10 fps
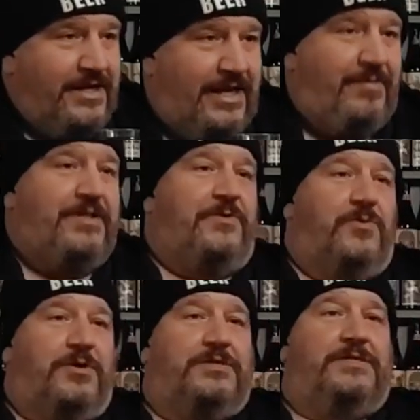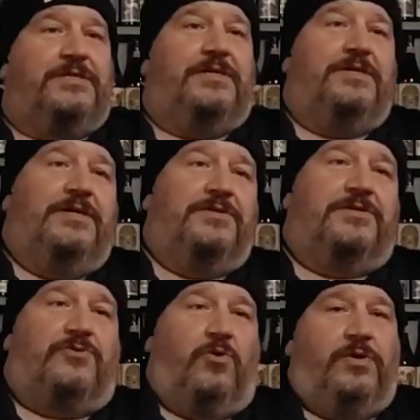And I'm at the works, and then I
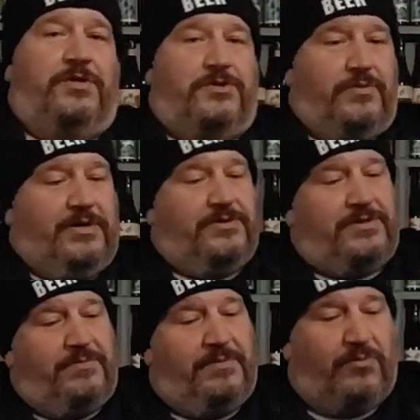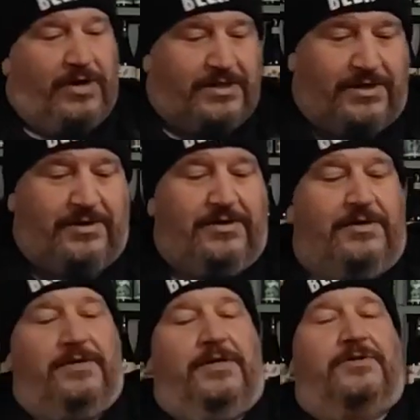scroll on the Twitters on my break there.
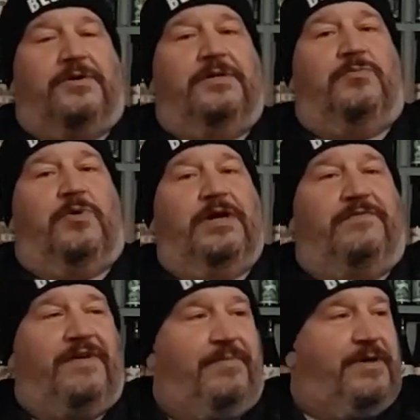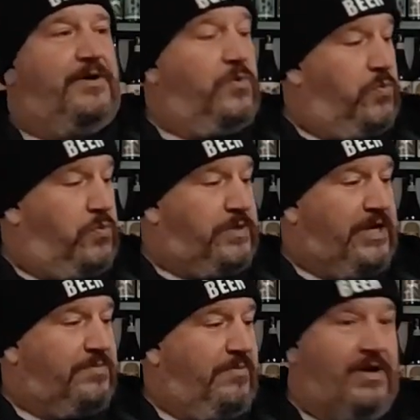Took a little break, 5 minutes,
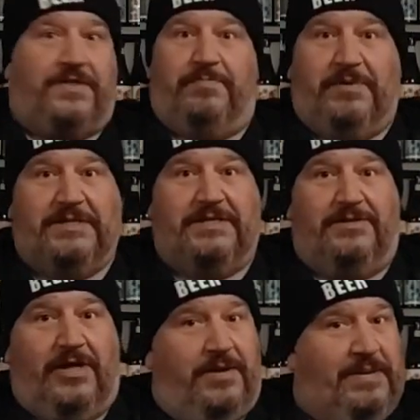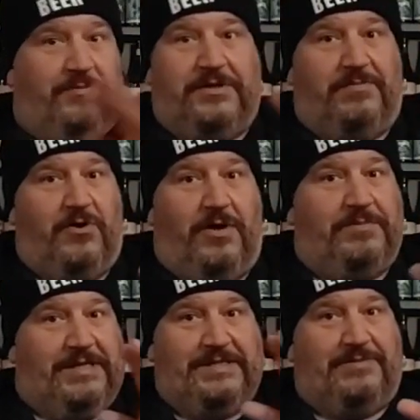catch my breath. Busy. A lot of people at the mall, I'm
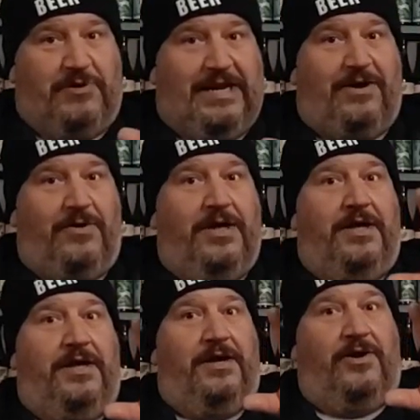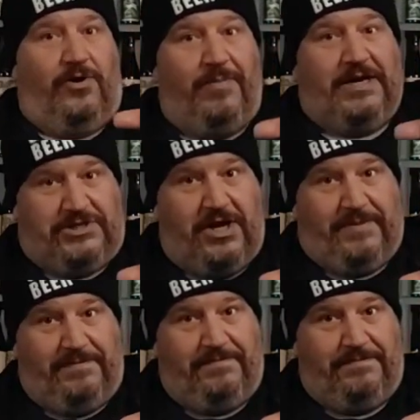telling you something right now. Urbi
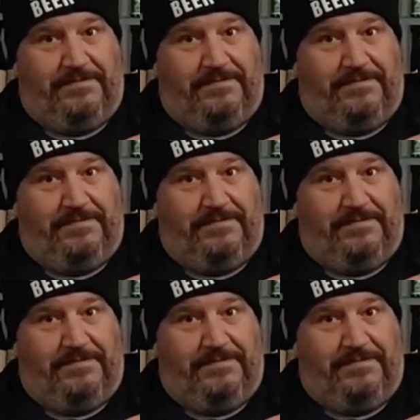shopping.